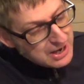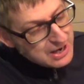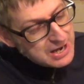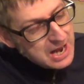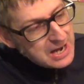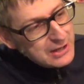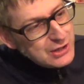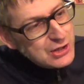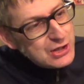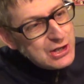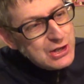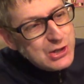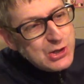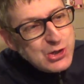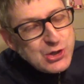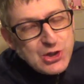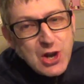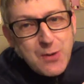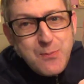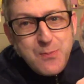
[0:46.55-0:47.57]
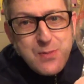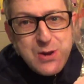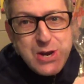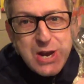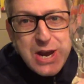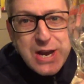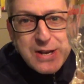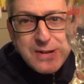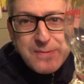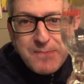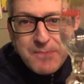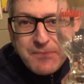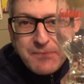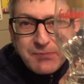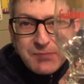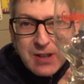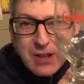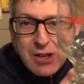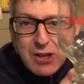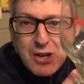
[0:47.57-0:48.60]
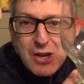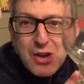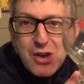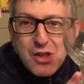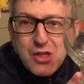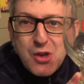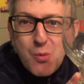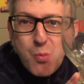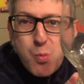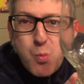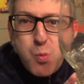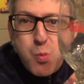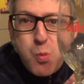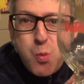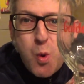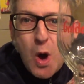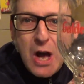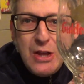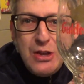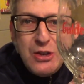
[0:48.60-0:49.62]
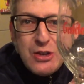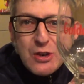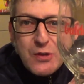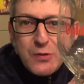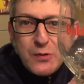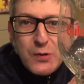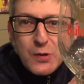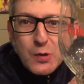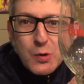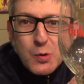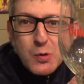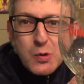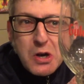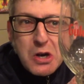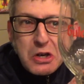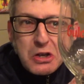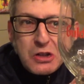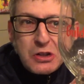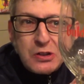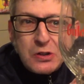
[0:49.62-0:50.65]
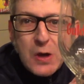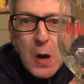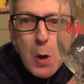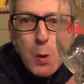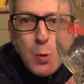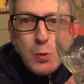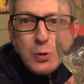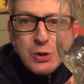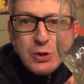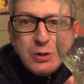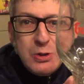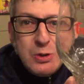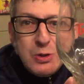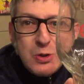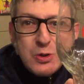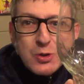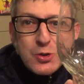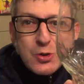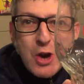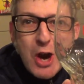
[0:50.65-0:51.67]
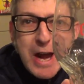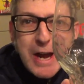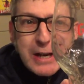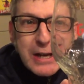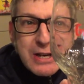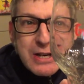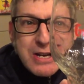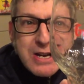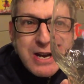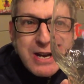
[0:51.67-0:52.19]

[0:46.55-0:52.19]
he actually sent me in the wonderful Gulden Draak